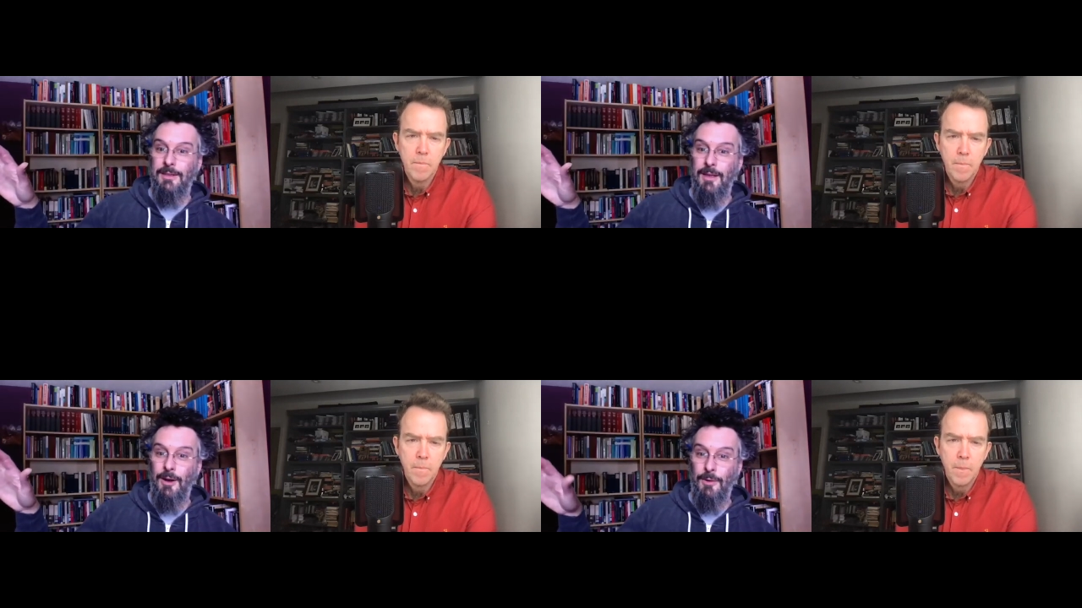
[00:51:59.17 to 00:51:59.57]

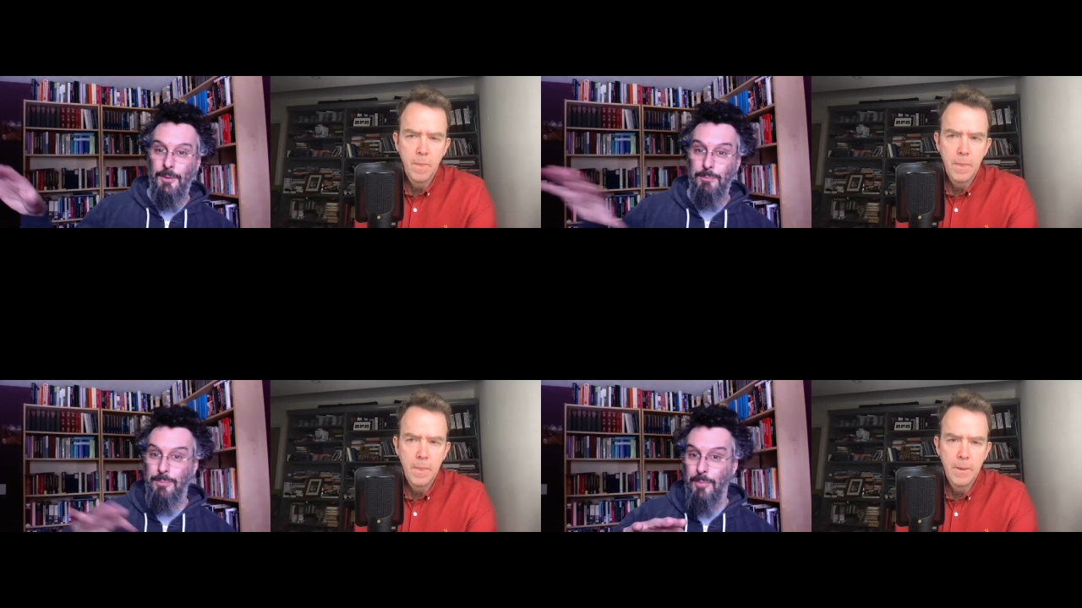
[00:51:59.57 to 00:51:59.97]
Speaker 1: are the
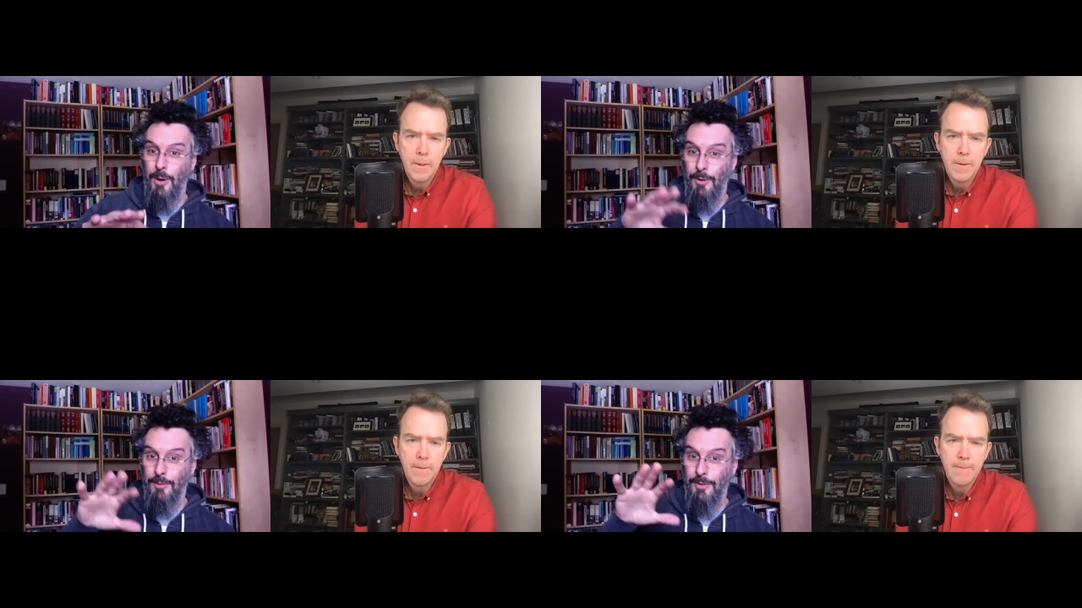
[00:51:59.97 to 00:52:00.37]

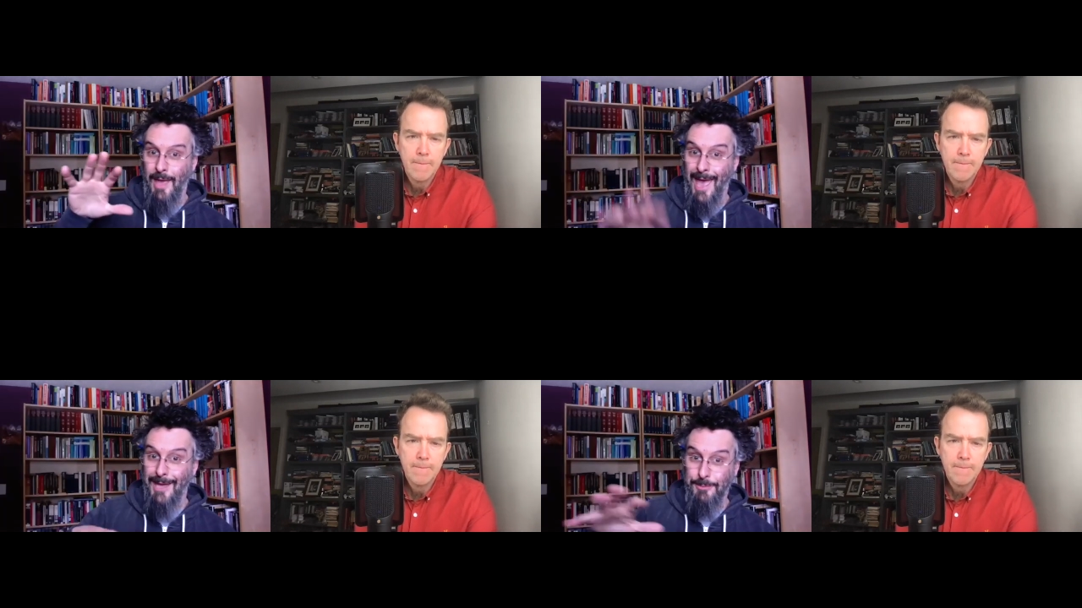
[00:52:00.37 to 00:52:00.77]
are the
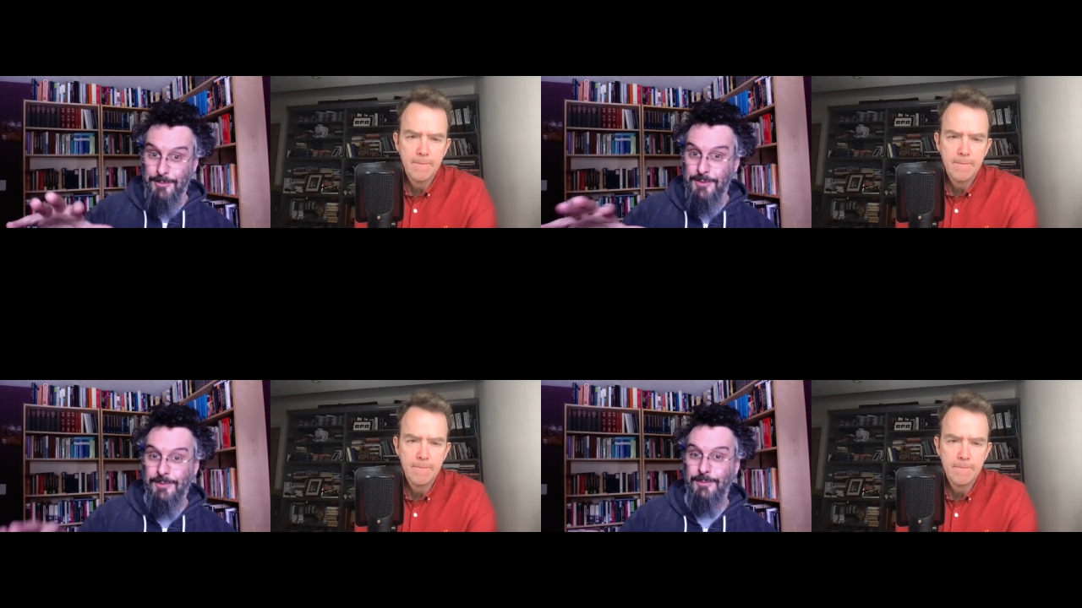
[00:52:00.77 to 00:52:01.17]

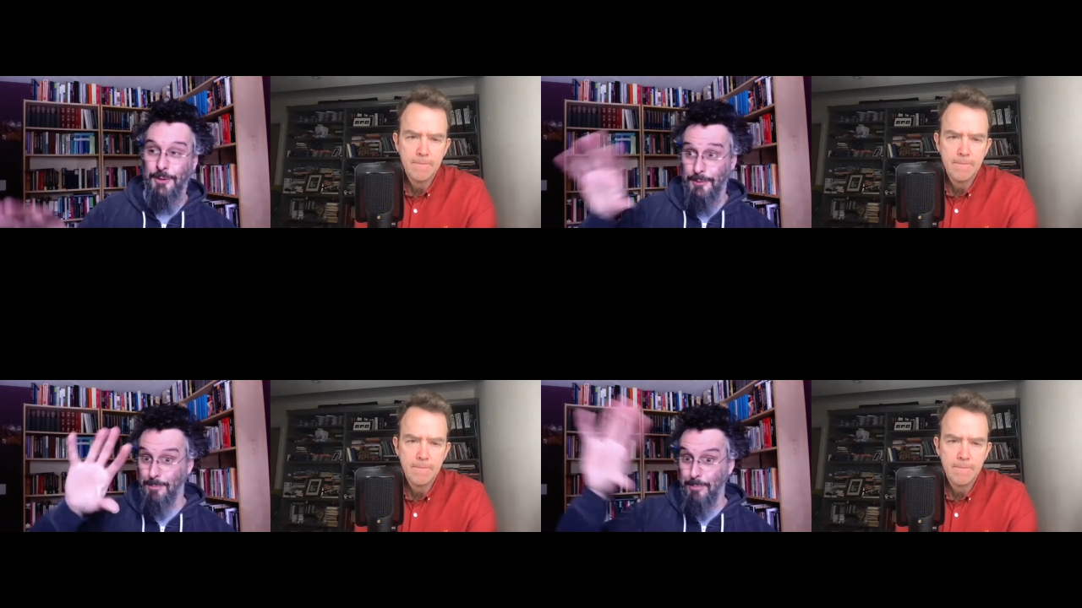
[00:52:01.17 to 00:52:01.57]
atoms. So
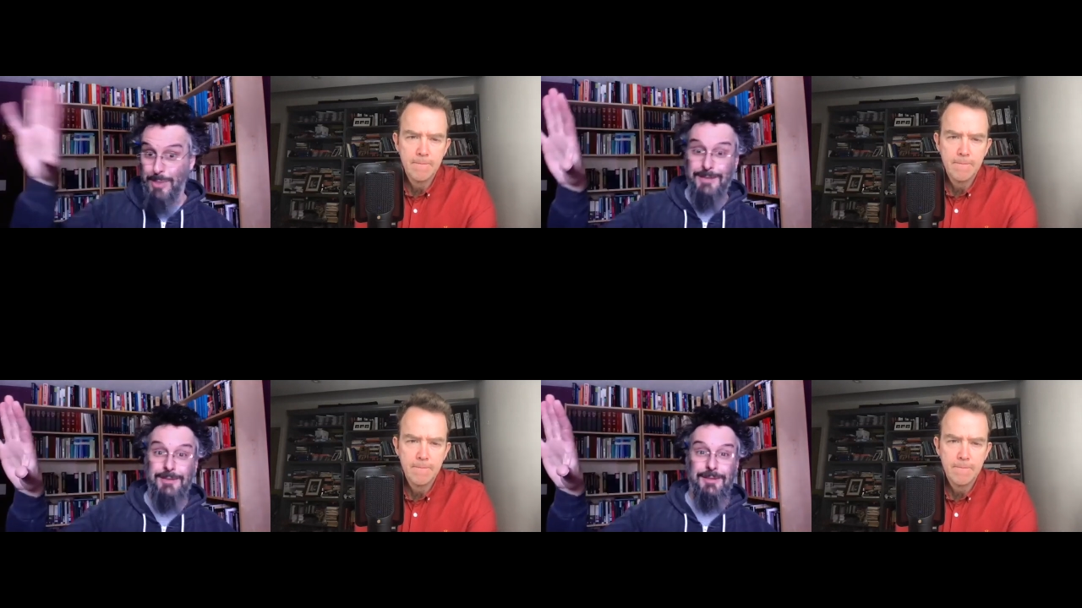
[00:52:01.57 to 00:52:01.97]
there's
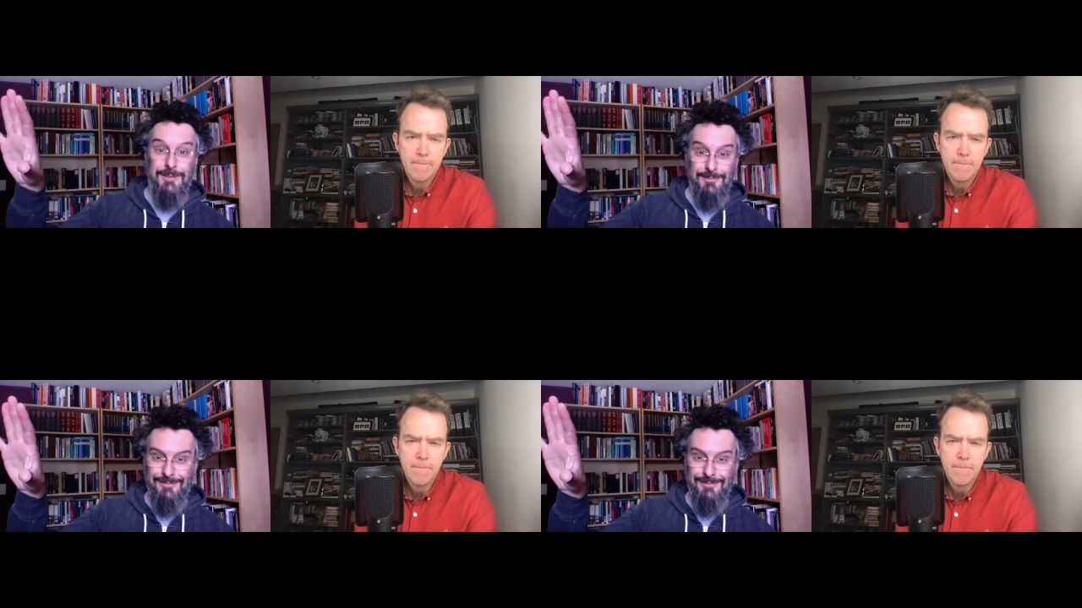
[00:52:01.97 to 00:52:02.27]
bits,